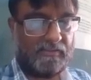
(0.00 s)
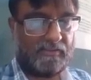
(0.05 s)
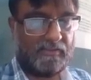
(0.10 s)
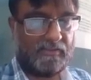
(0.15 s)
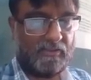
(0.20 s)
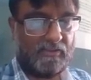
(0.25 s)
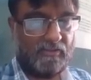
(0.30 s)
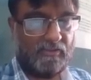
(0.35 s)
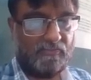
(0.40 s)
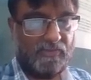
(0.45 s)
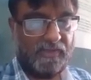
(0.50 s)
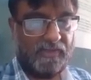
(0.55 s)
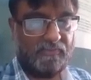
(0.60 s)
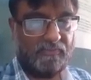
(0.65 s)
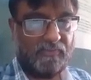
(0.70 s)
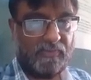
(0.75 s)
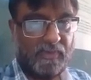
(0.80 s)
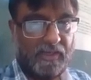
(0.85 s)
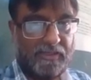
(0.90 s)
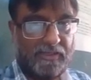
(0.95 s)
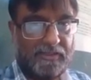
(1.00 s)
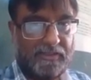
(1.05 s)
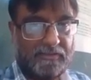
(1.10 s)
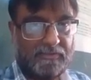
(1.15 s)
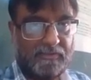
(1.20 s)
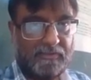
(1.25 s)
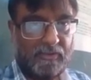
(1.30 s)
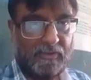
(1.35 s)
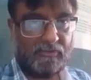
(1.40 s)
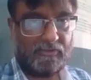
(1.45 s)
So we are
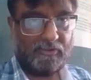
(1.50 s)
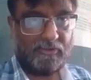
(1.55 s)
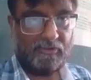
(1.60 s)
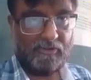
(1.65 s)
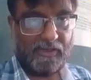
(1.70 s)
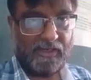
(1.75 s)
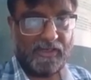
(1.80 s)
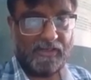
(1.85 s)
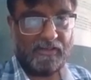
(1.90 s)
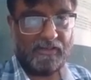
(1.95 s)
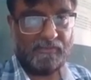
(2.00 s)
now talking